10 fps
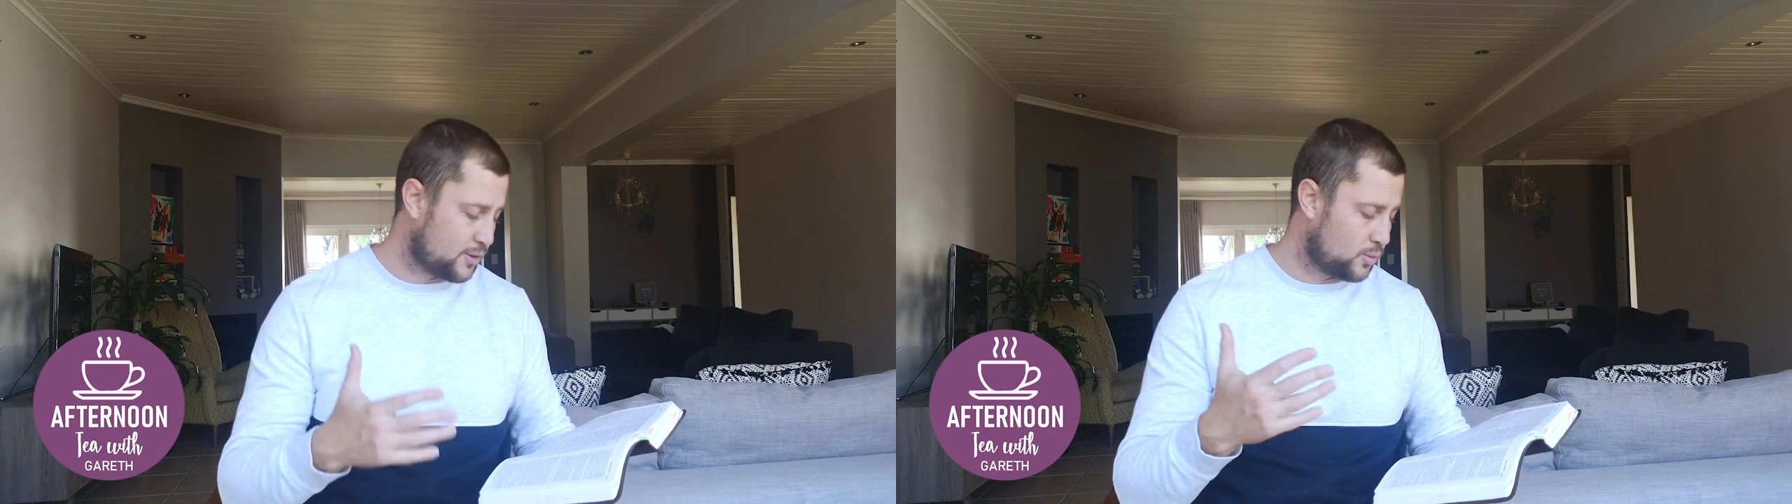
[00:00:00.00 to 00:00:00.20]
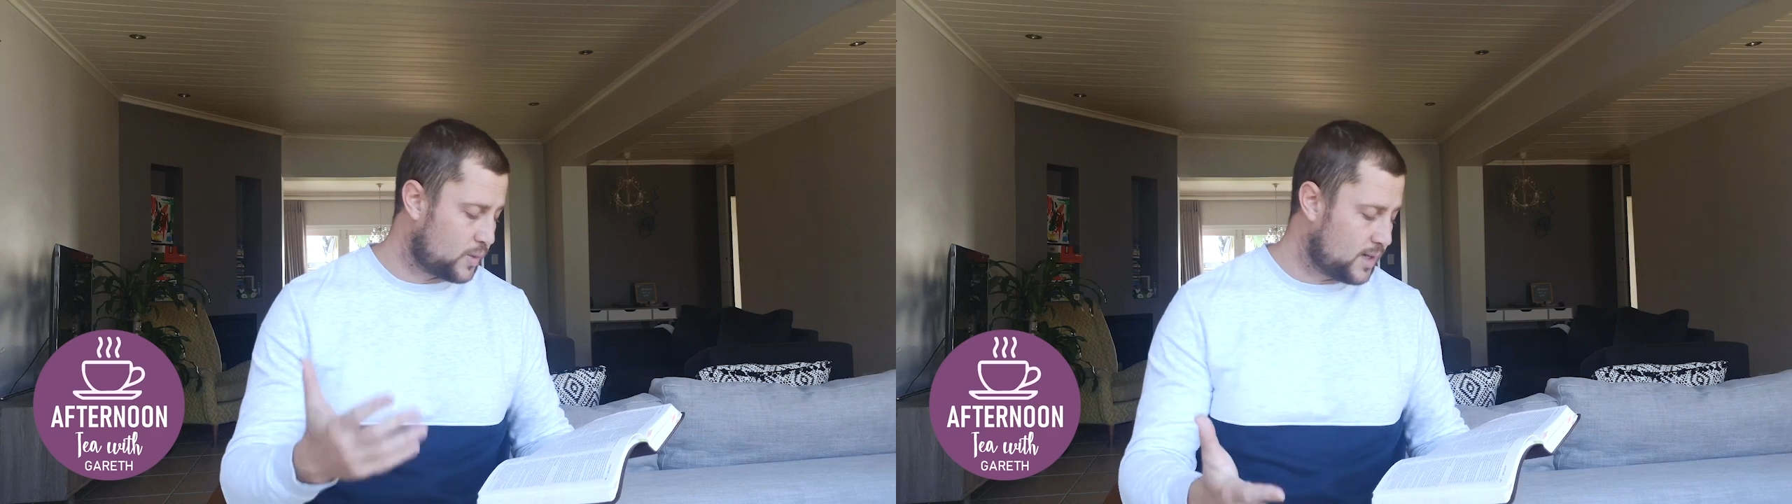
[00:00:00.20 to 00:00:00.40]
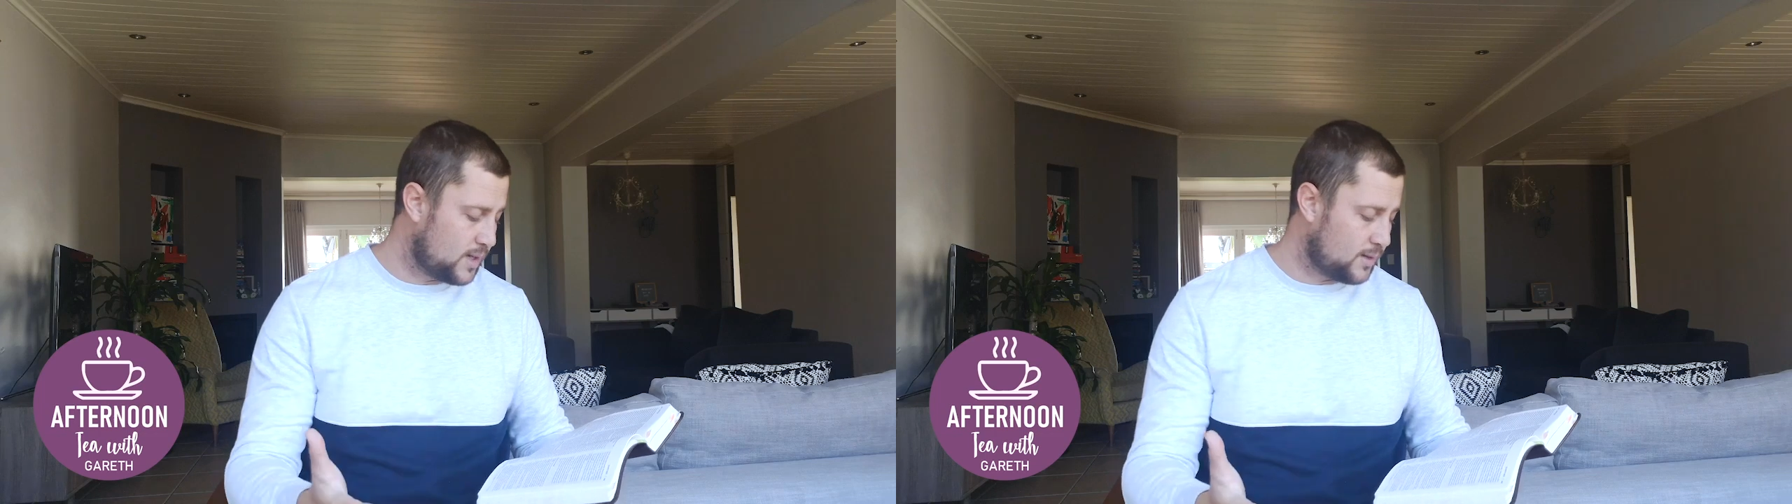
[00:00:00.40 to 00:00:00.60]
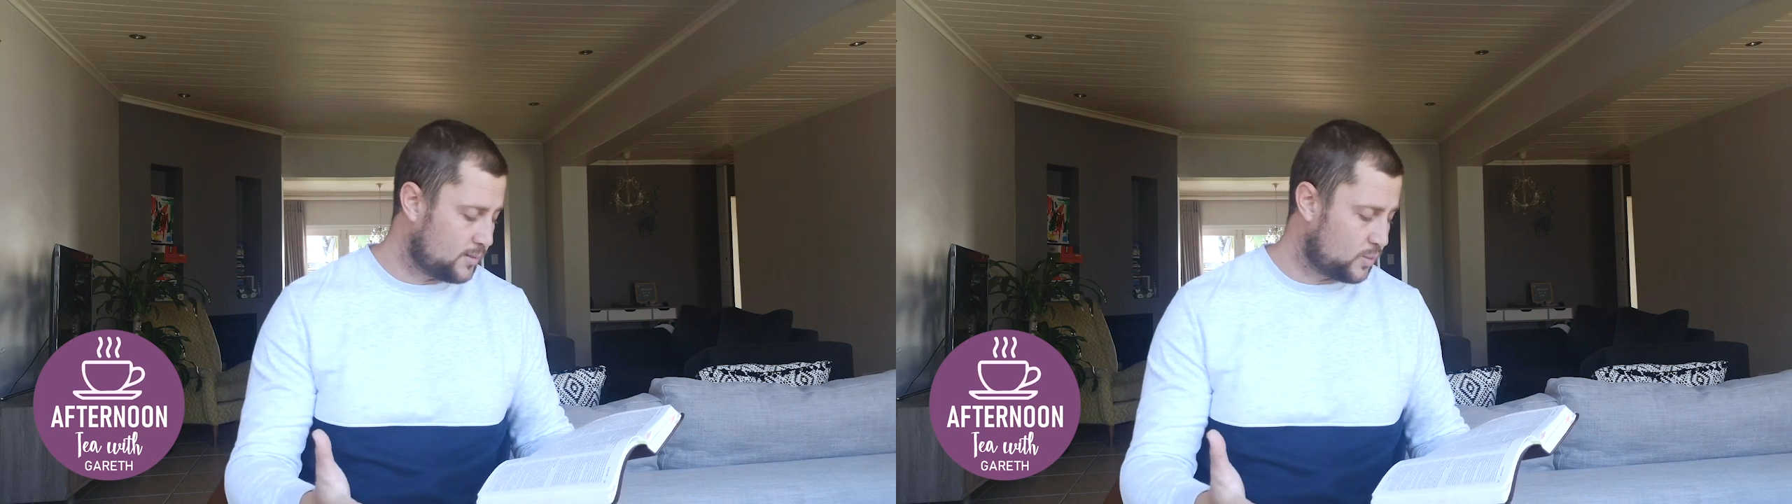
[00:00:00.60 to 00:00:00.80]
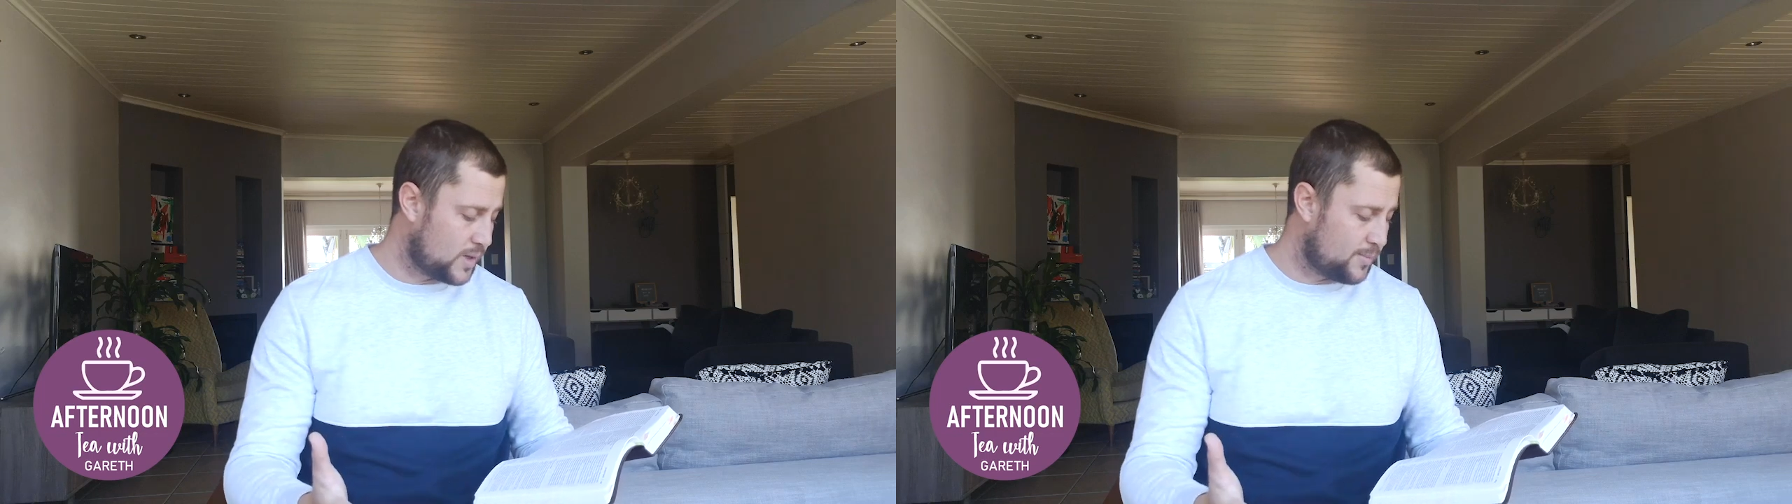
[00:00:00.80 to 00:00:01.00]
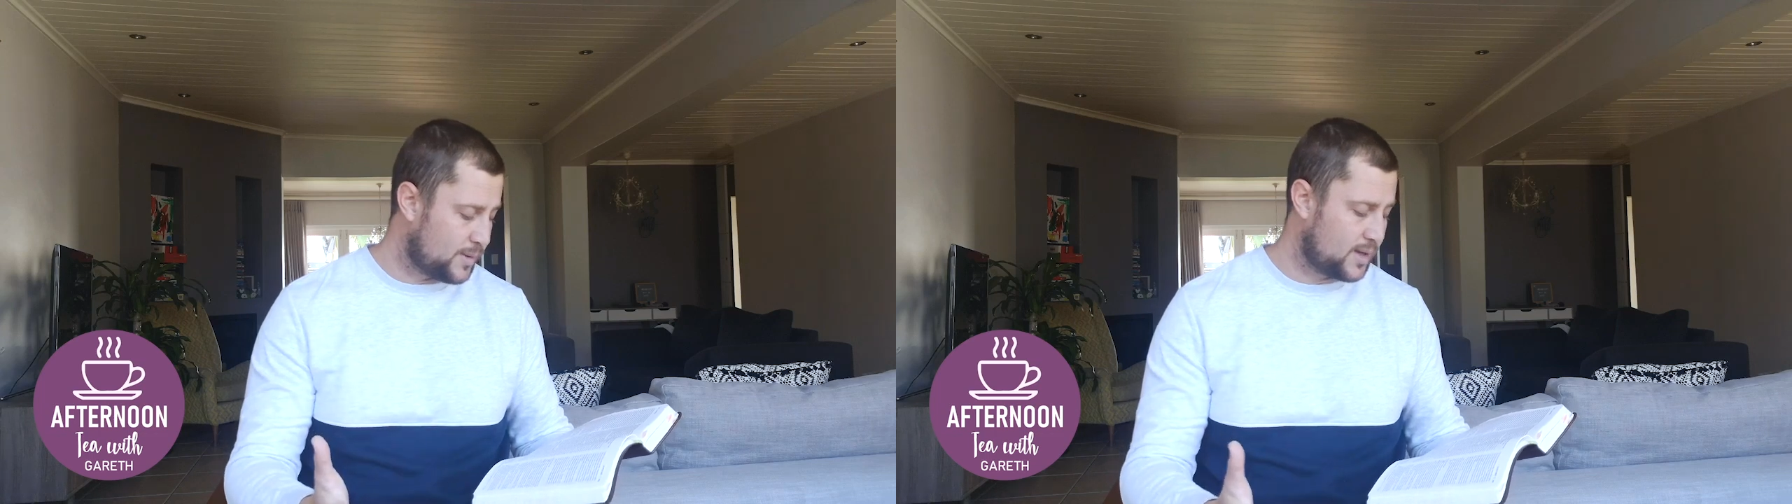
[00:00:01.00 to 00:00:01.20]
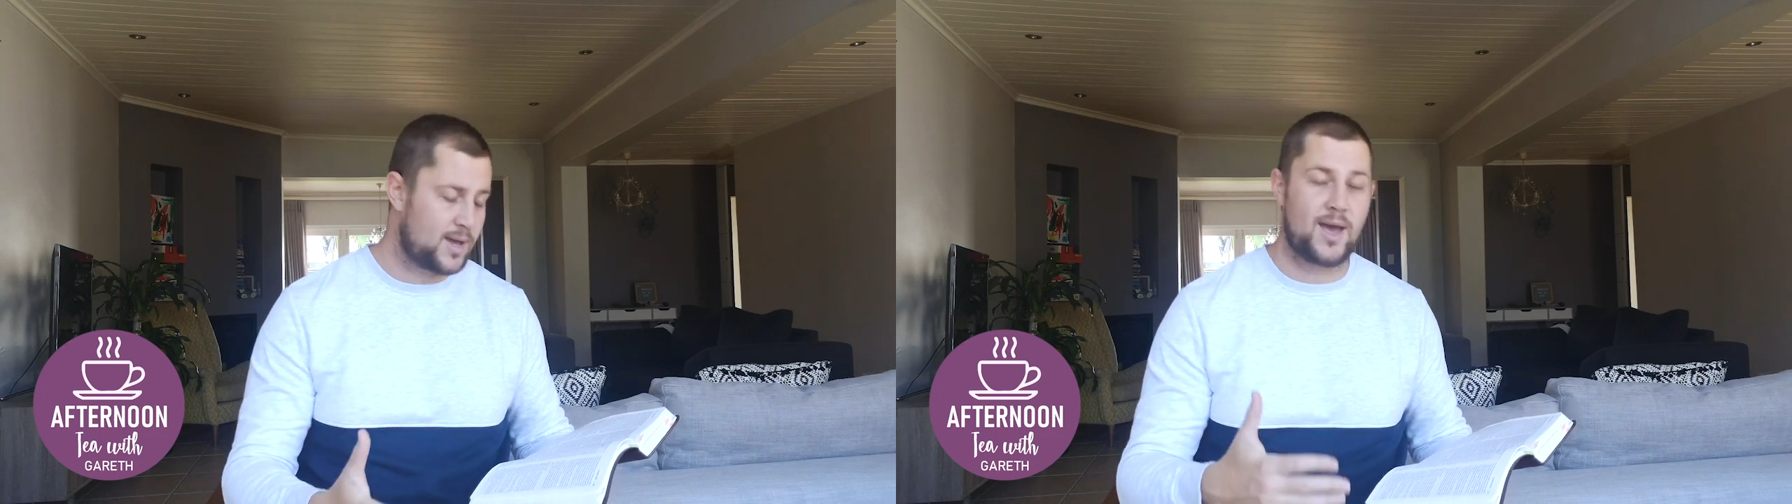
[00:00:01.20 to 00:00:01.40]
weeping